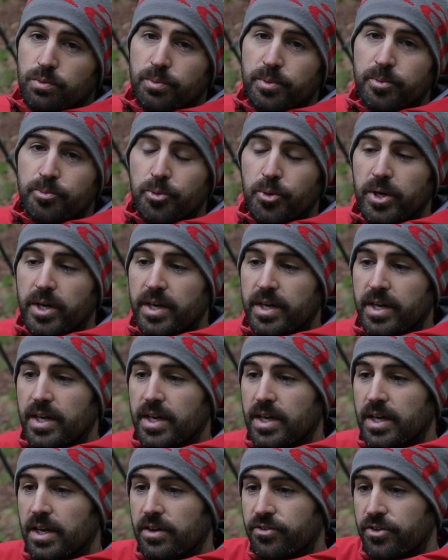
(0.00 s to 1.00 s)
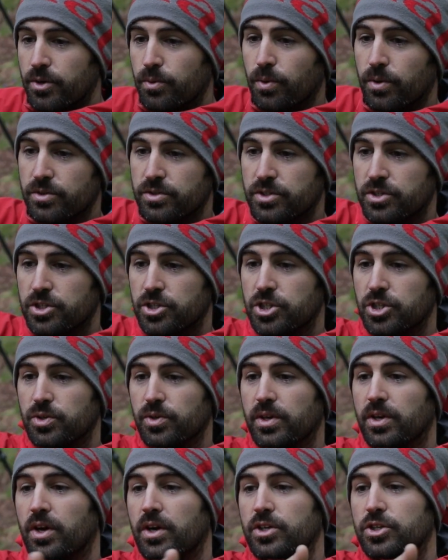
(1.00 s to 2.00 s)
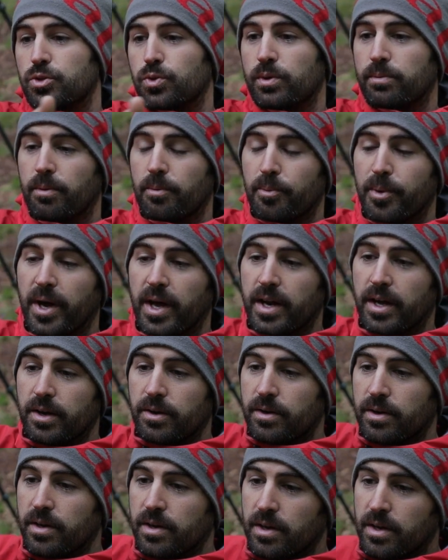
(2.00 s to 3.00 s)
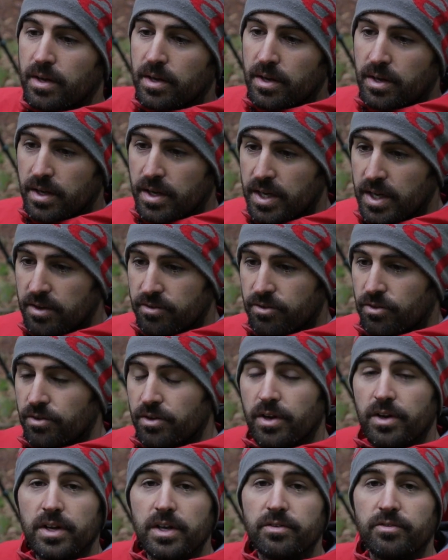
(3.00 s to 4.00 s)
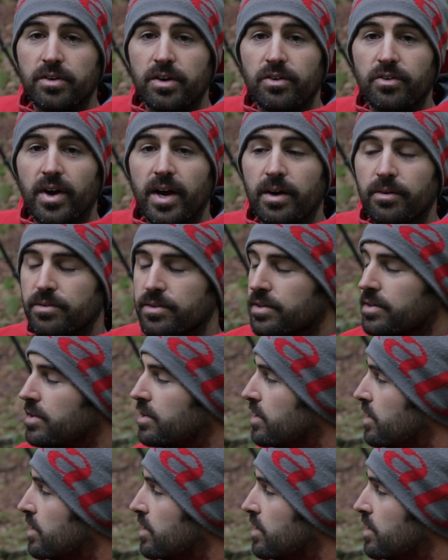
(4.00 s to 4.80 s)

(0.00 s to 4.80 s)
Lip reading: would be brilliant here if you was to shoot a nice sweeping pano, even on uneven ground.